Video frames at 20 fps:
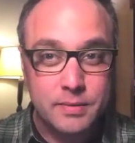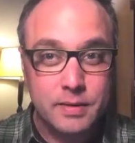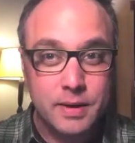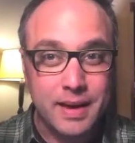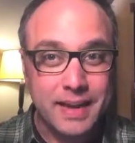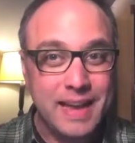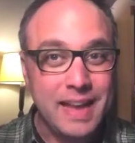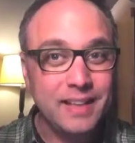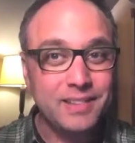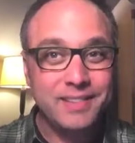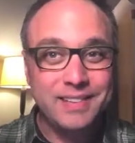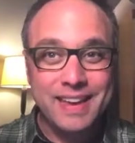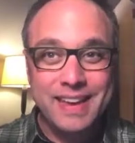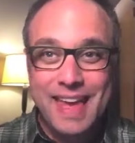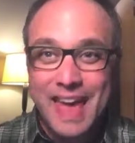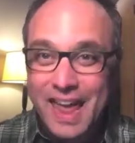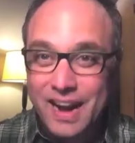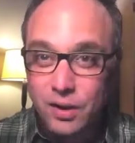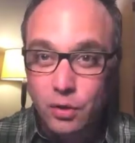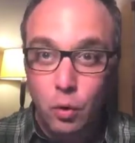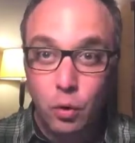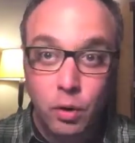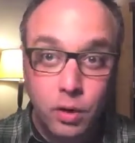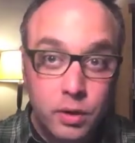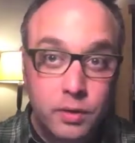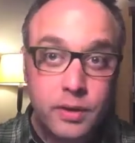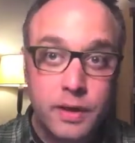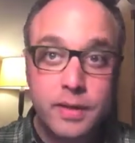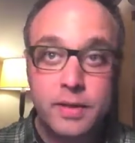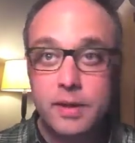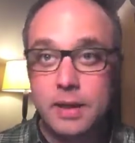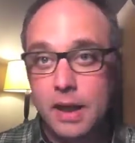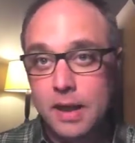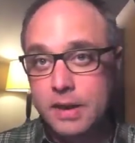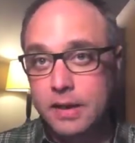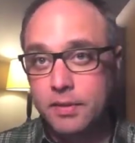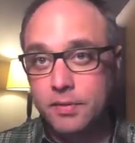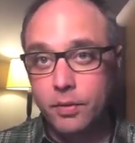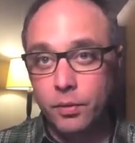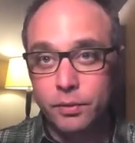I can't say categorically that
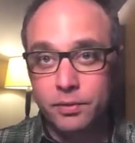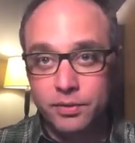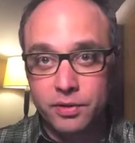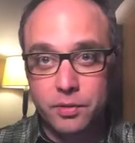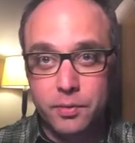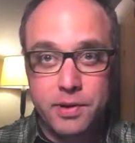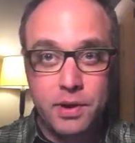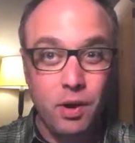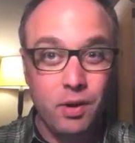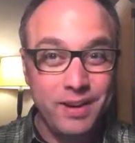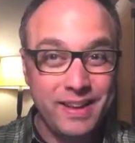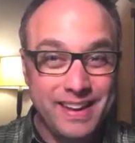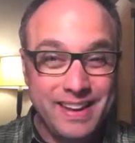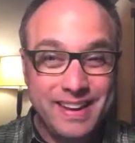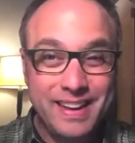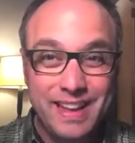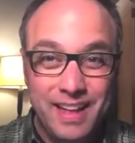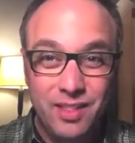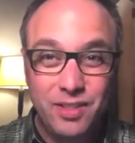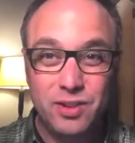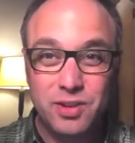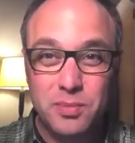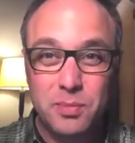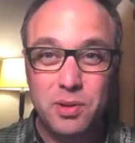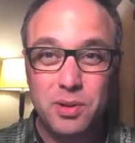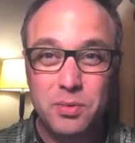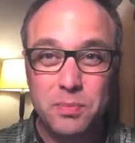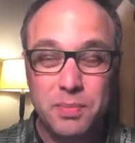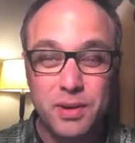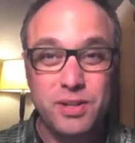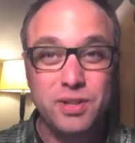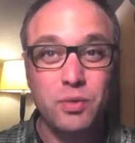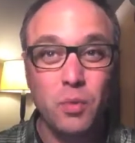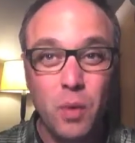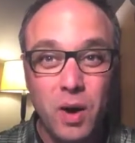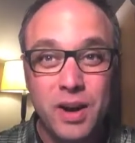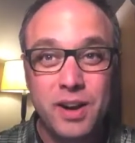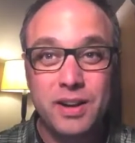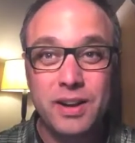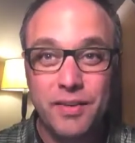any of those three are ineligible, but you'll
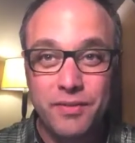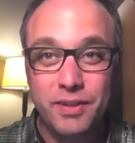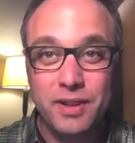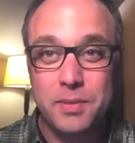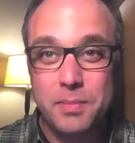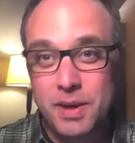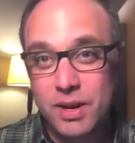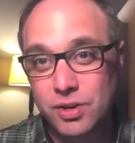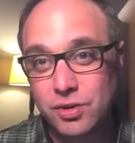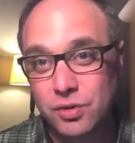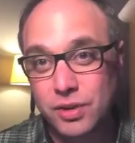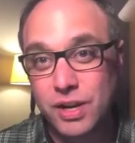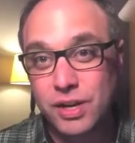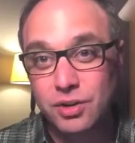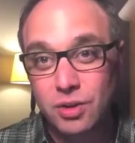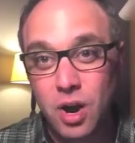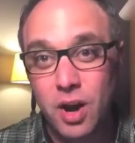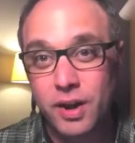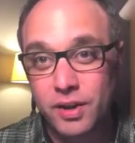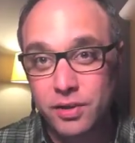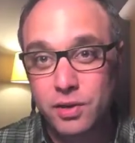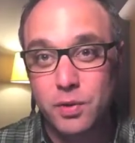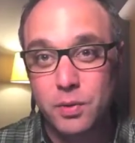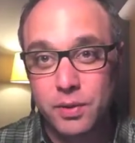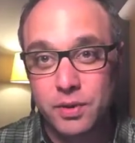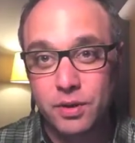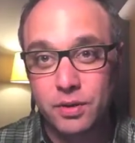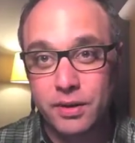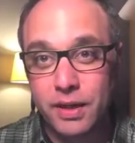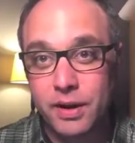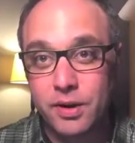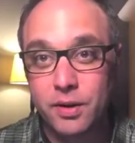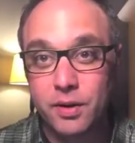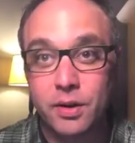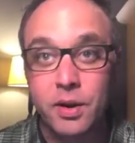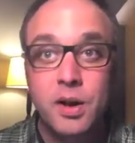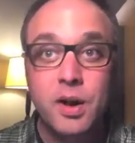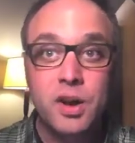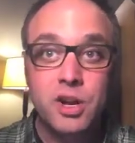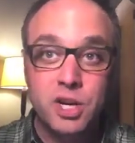want to definitely make sure you talk it through with your
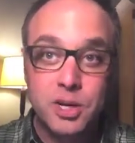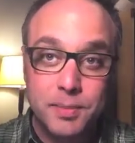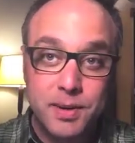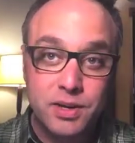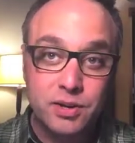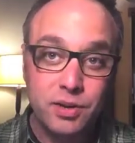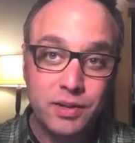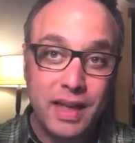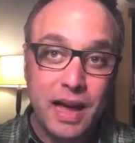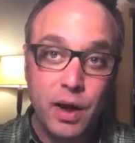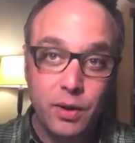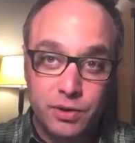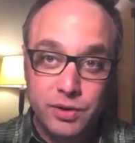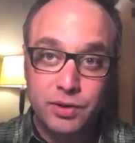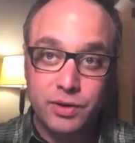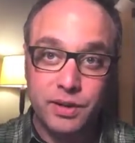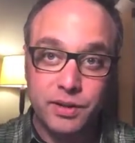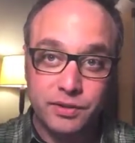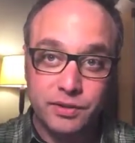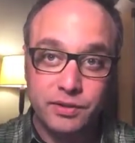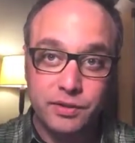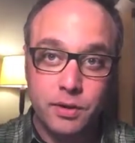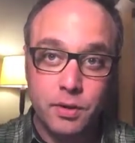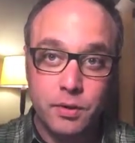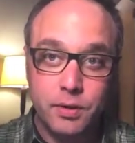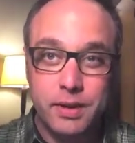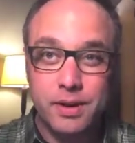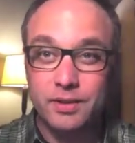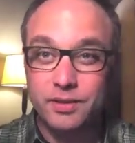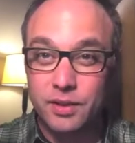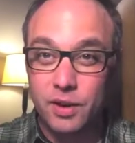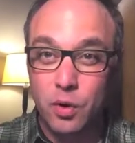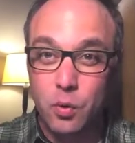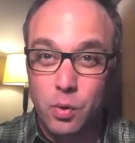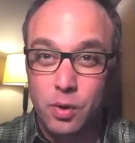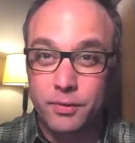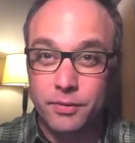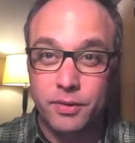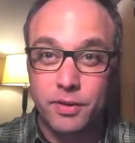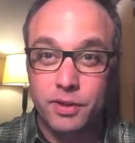lender to make sure the house you're considering is going to
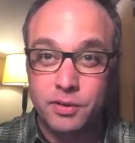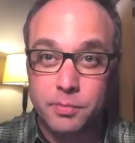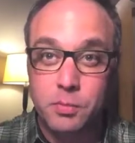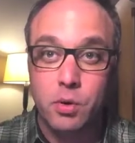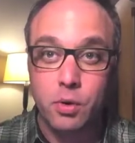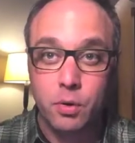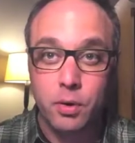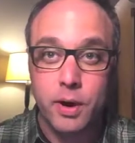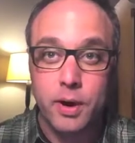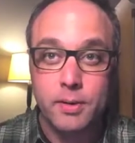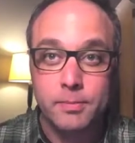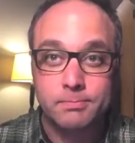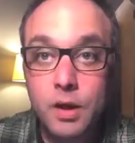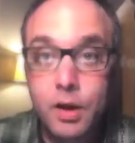work for this program.